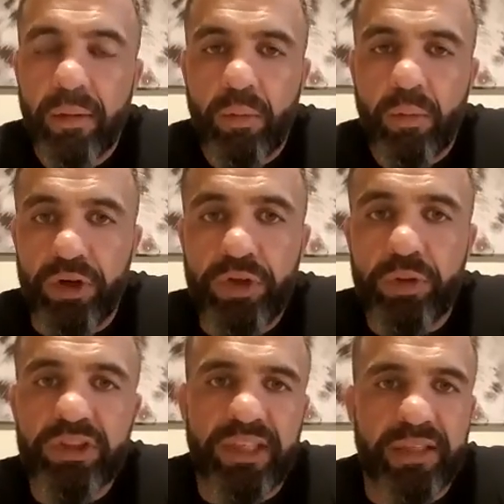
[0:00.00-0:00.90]
What you can
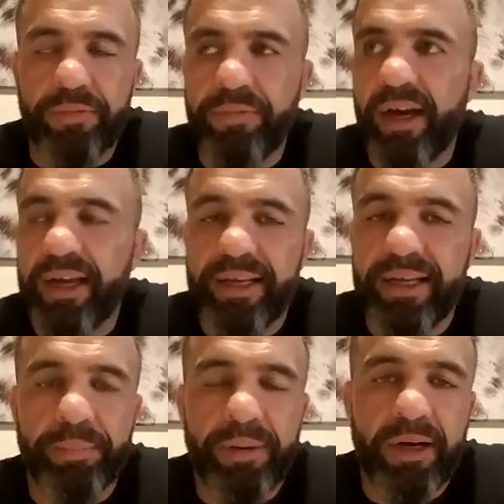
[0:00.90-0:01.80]
see in the fight is
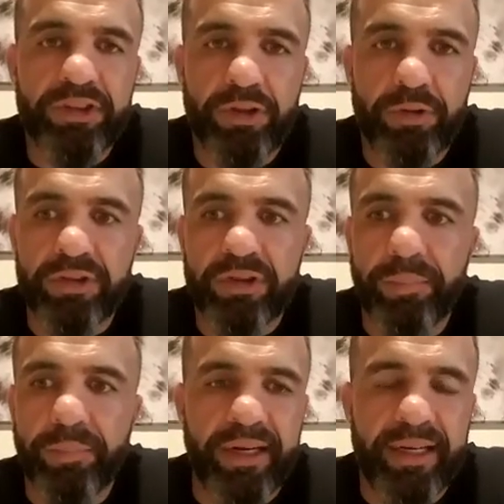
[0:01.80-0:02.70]
a person who's
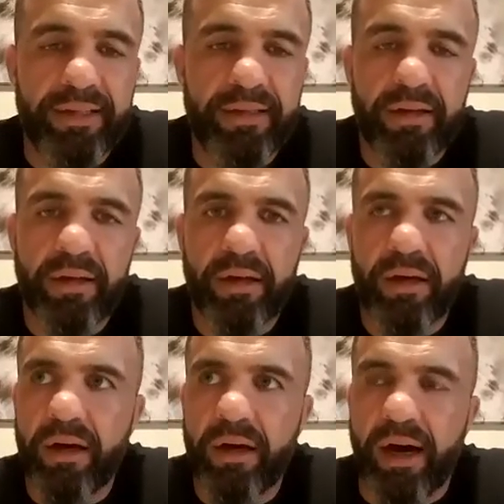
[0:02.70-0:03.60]
completely
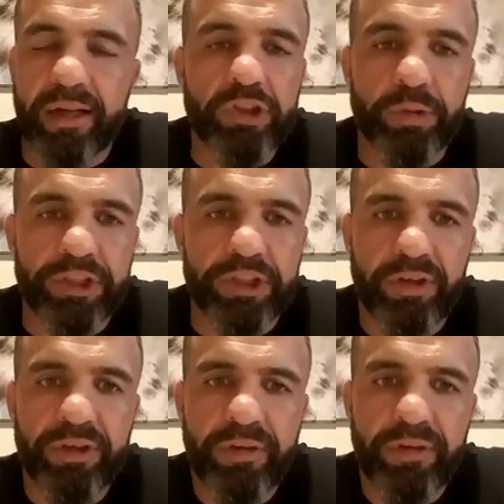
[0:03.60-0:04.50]
unswitched
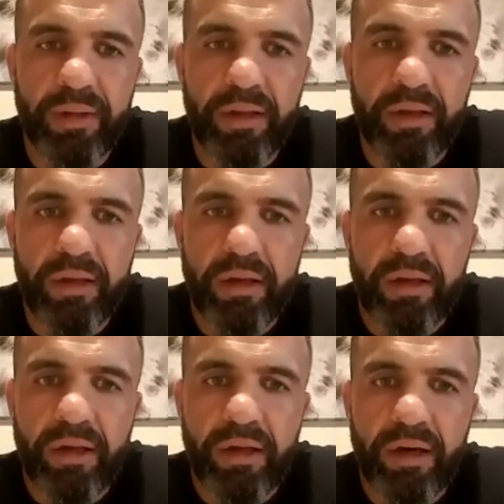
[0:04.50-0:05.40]
on,
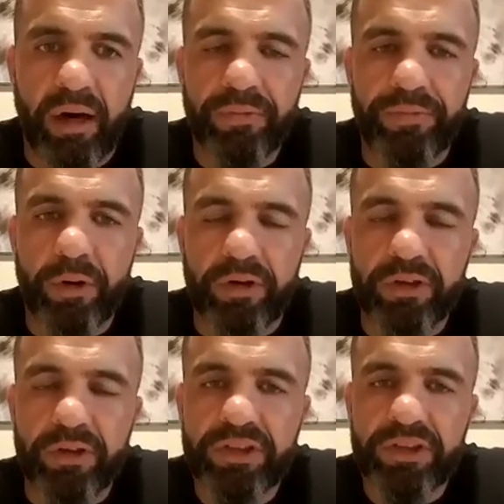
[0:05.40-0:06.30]

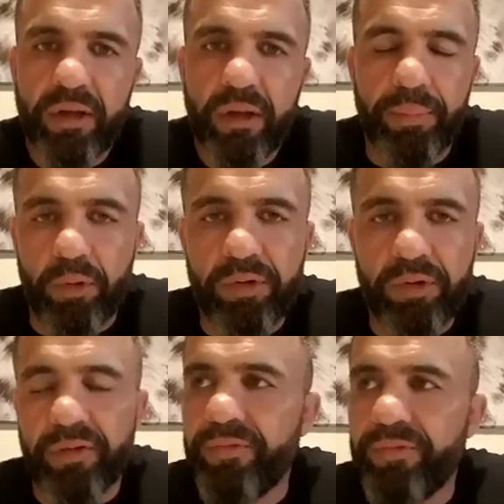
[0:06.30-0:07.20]
unfocused, but
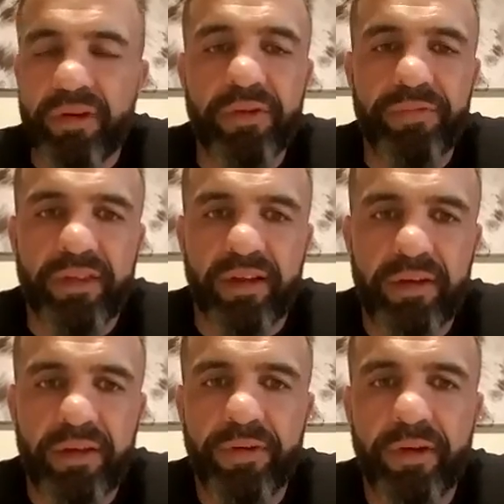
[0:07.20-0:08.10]
also very physically
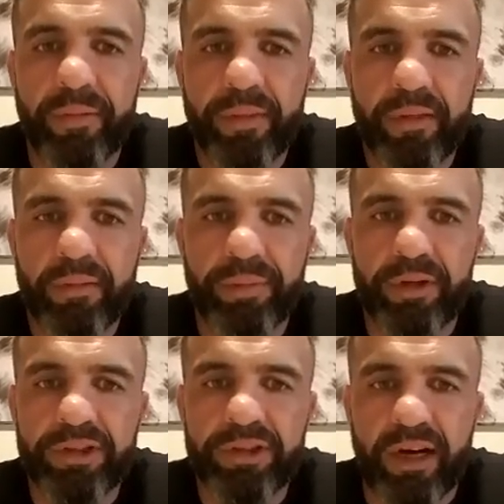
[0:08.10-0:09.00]
fit.
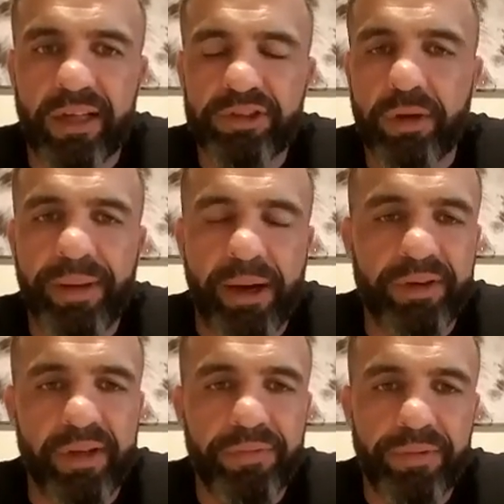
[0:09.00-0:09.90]
Because I took a
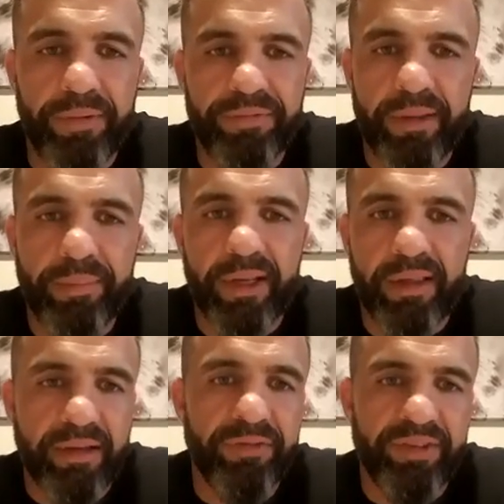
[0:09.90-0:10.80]
pounding for 15 minutes,
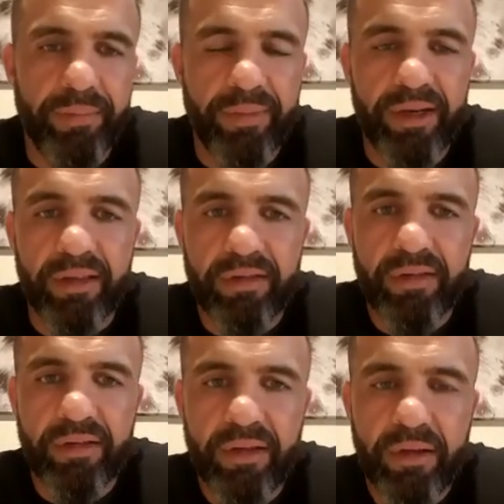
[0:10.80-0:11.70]
17
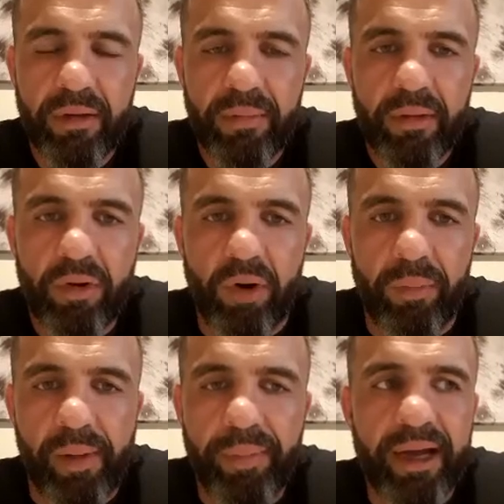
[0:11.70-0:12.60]
minutes on
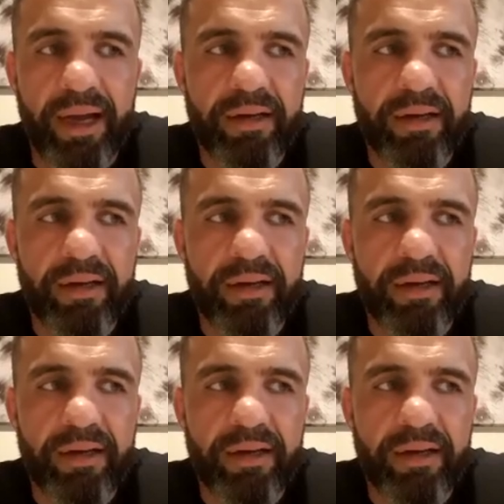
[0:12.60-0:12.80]
my back,